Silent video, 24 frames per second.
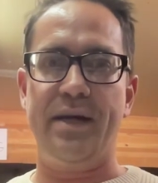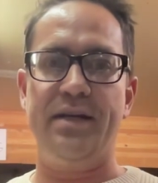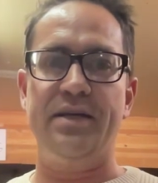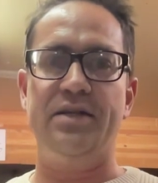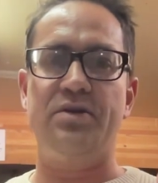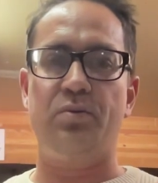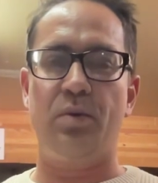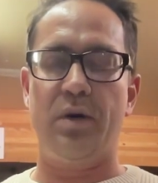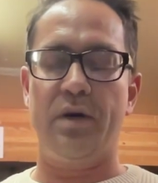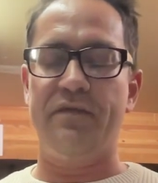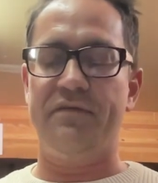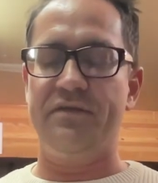
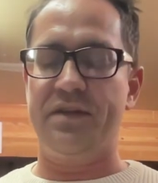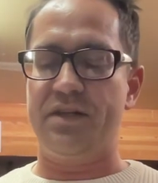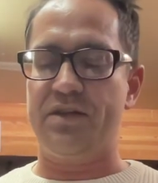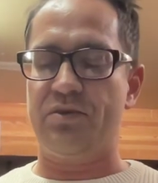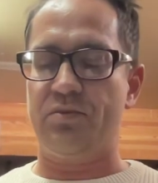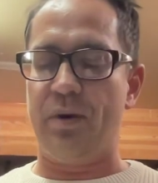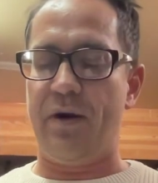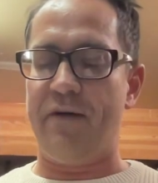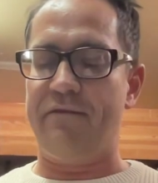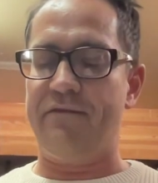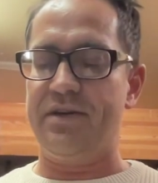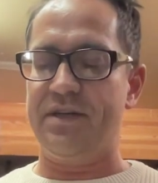each one of these
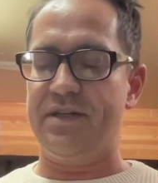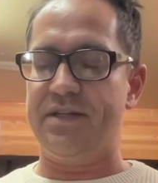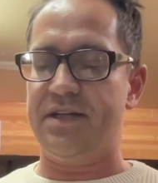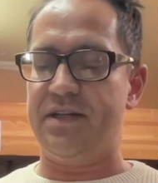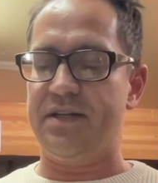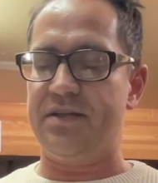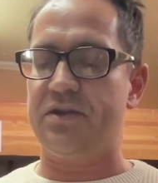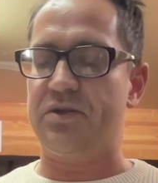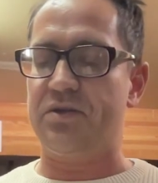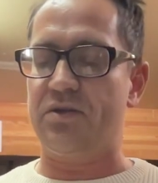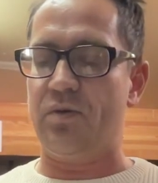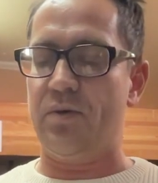
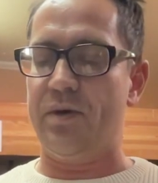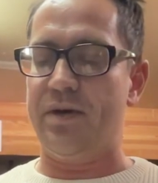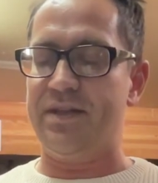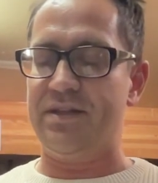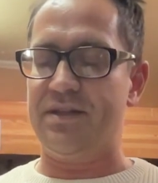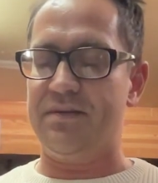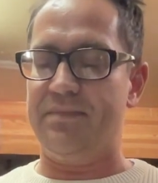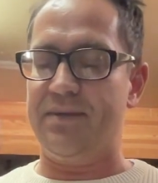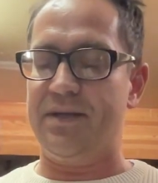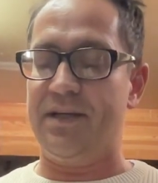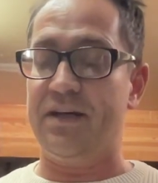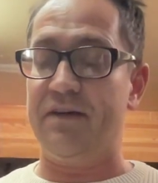references is going
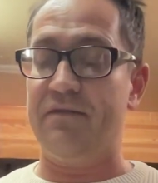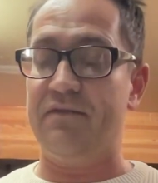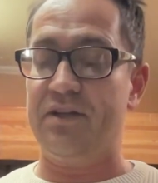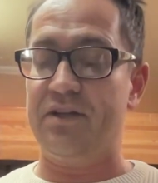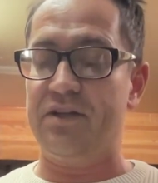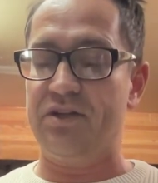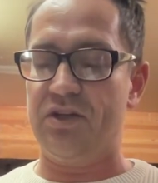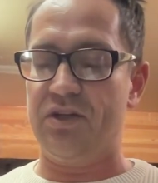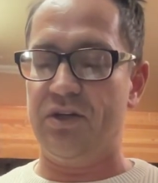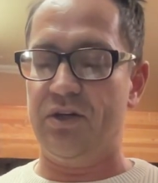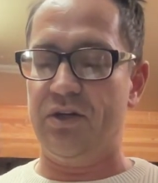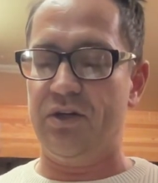to be giving
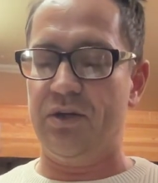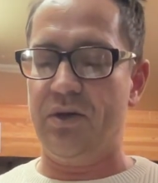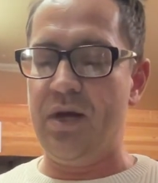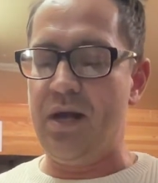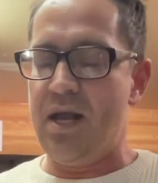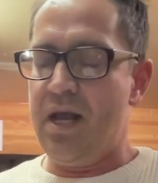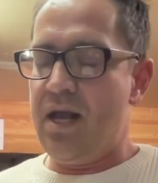to you